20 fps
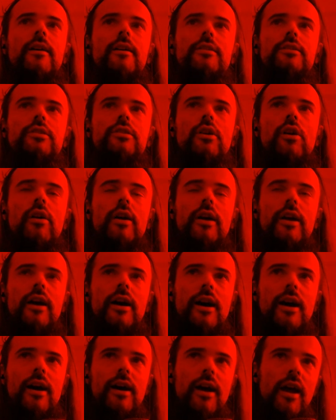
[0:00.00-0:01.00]
So
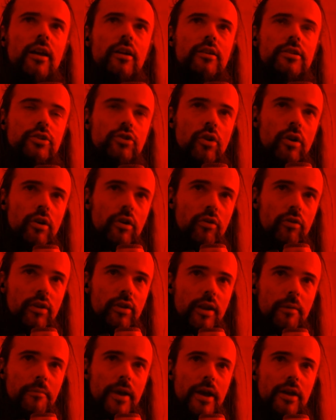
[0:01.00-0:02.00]
I strongly
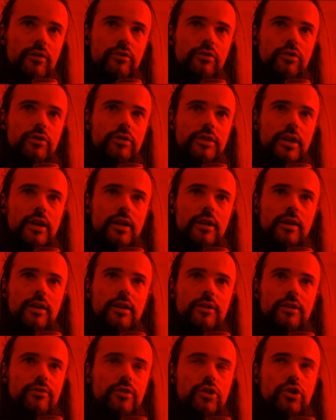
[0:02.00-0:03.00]
recommend you to take
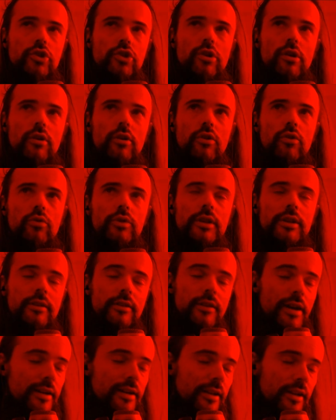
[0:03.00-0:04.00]
the shock route
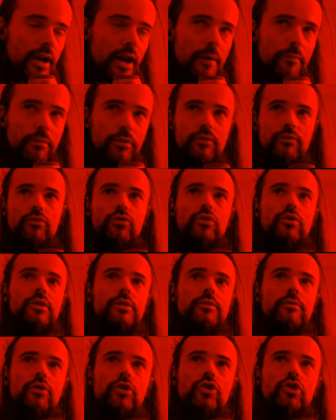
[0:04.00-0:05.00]
and get a couple of
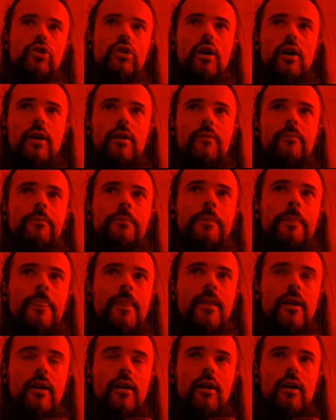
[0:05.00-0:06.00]
drills with shock.
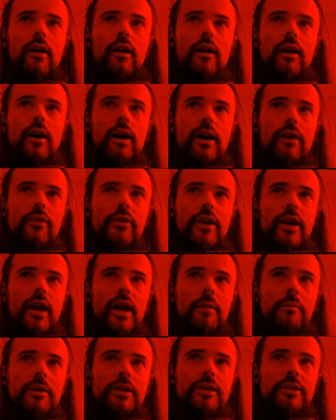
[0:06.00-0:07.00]
The
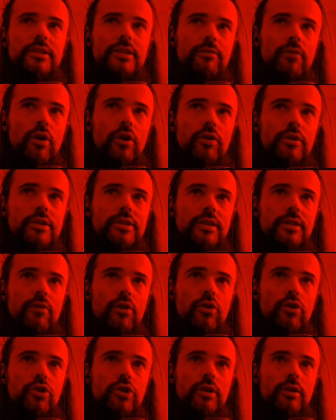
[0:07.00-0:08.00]
helmet is Devotee's
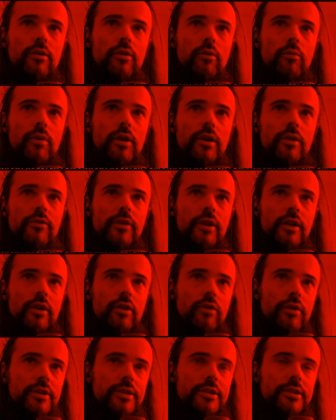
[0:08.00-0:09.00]
Devotion with
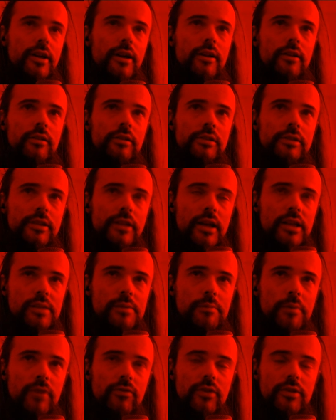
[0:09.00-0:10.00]
increased Cyclone attack
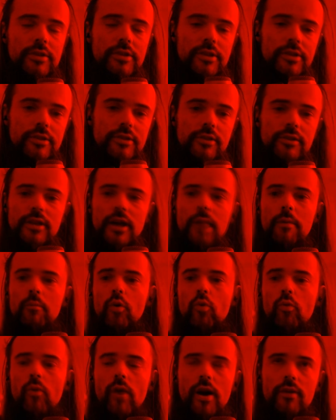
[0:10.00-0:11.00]
speed. This is
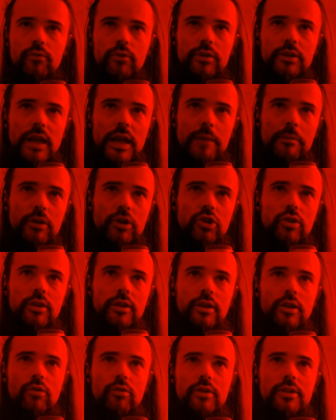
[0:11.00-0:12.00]
#1 for damage,
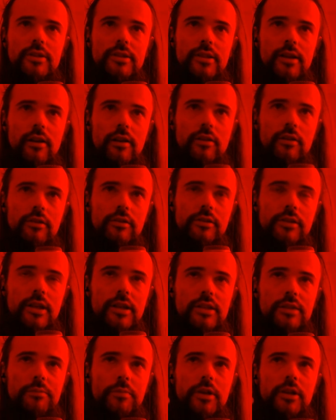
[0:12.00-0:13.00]
increased Cyclone
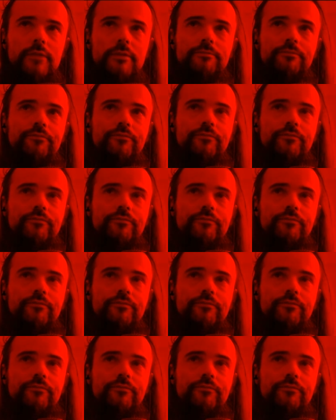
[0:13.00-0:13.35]
attack speed.